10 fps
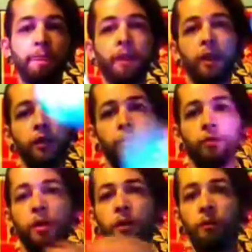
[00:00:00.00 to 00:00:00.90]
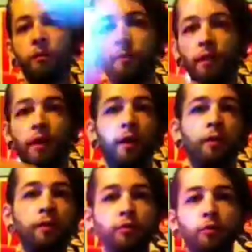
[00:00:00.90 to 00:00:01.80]
and you come
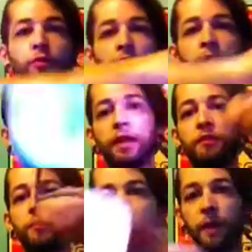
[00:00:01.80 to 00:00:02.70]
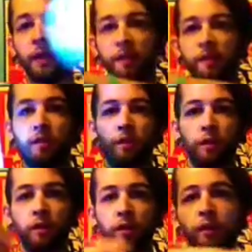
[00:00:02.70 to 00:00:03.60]
in through the negative space
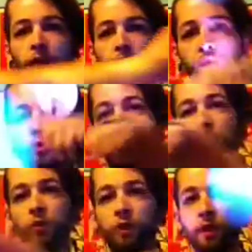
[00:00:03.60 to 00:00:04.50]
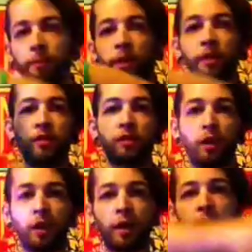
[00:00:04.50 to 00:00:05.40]
like you would be doing a
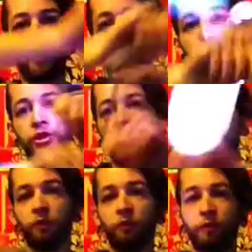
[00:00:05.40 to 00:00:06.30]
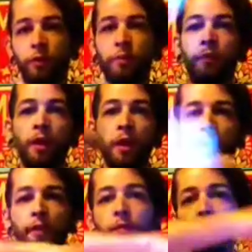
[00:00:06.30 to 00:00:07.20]
buzzsaw, and I'm pushing out from
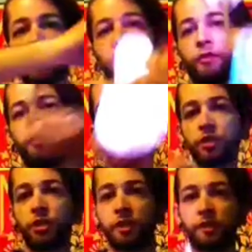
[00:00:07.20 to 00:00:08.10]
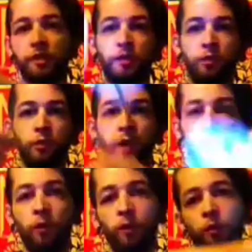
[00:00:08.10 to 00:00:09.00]
the middle of my chest to
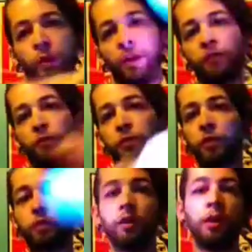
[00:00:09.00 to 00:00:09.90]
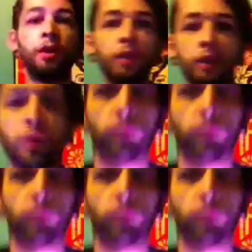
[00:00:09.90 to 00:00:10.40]
out away from you. And